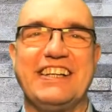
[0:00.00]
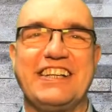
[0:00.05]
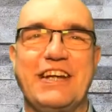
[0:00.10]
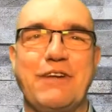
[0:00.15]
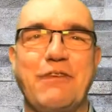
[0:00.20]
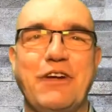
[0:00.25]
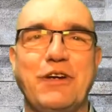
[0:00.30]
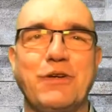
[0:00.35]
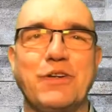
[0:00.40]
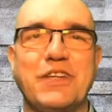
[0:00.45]

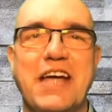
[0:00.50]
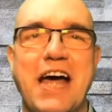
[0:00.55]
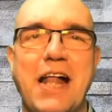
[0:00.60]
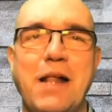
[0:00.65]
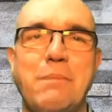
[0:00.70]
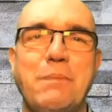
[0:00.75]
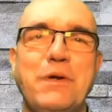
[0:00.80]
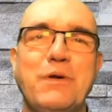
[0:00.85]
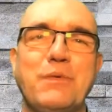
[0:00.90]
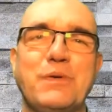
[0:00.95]
that we could
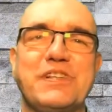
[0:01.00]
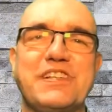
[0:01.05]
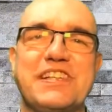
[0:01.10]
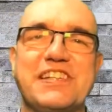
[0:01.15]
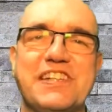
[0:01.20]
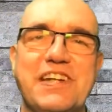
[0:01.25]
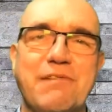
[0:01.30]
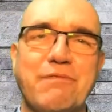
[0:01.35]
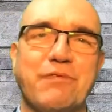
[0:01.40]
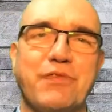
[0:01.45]
help you with
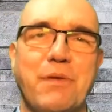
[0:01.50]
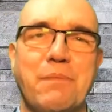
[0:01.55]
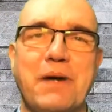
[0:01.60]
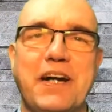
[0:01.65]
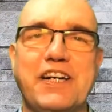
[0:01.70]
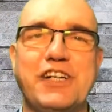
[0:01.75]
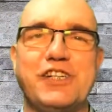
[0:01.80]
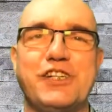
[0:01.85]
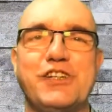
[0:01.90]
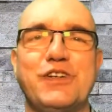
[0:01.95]
this
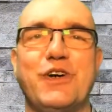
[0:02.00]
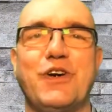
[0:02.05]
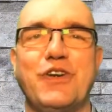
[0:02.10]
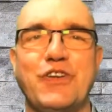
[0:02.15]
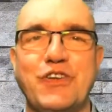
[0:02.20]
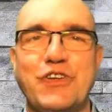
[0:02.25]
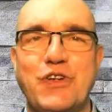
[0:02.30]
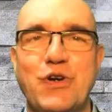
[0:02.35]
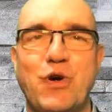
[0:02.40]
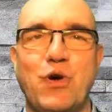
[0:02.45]
information
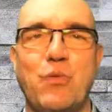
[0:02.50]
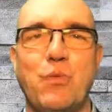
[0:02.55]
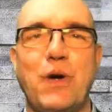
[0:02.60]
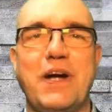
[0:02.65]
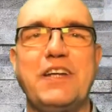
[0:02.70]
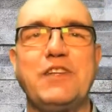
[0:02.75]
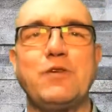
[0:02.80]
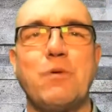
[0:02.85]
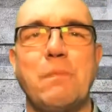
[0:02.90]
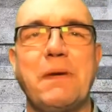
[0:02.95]
on your
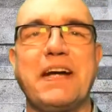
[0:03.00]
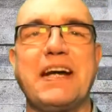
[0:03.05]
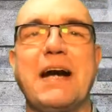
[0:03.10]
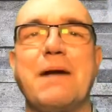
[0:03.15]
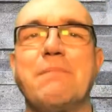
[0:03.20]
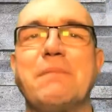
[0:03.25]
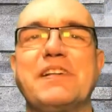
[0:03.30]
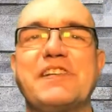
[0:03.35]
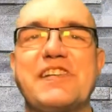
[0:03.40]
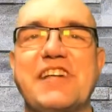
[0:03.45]
way to
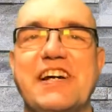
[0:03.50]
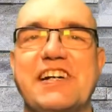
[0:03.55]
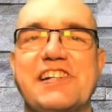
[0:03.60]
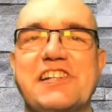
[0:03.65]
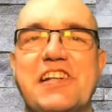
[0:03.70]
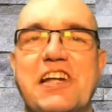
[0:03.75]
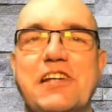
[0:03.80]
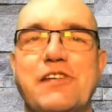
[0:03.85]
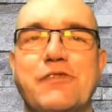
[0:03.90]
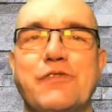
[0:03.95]
become a
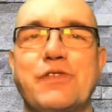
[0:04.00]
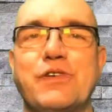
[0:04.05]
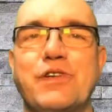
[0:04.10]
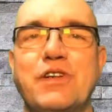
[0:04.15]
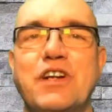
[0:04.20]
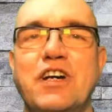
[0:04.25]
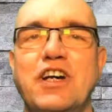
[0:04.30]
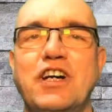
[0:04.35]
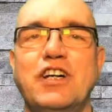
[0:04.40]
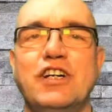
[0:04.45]

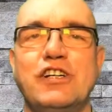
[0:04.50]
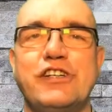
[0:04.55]
successful